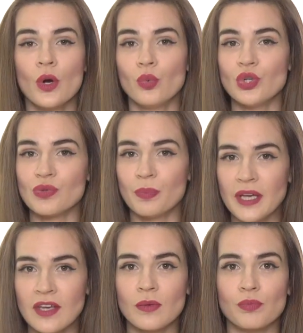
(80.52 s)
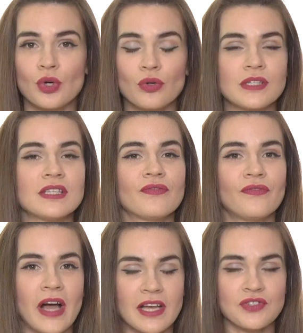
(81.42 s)
which make the process
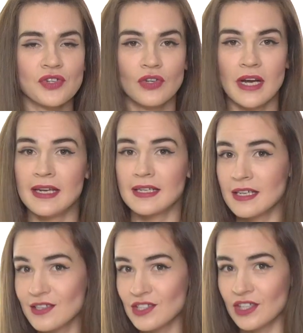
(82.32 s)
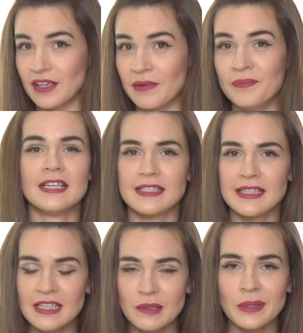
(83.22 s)
faster and easier.
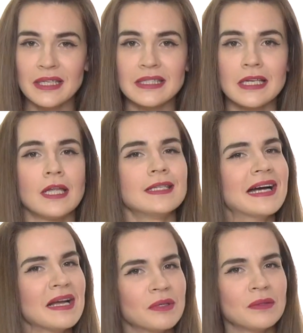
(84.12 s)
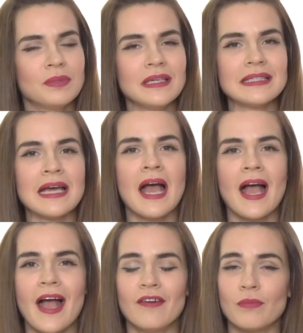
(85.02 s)
Sand beads and diamond beads
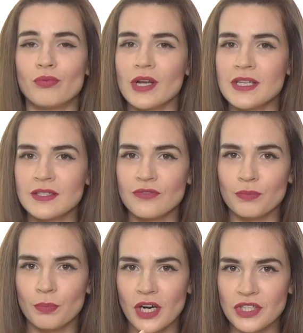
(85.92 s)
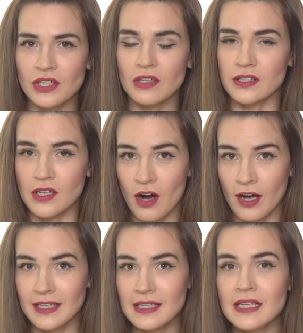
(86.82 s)
have abrasive particles
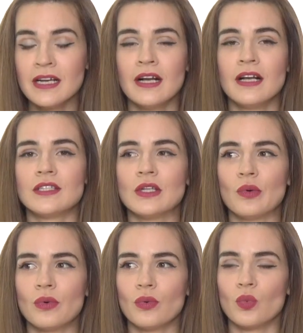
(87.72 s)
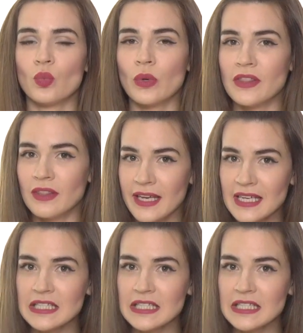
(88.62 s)
on it, so when they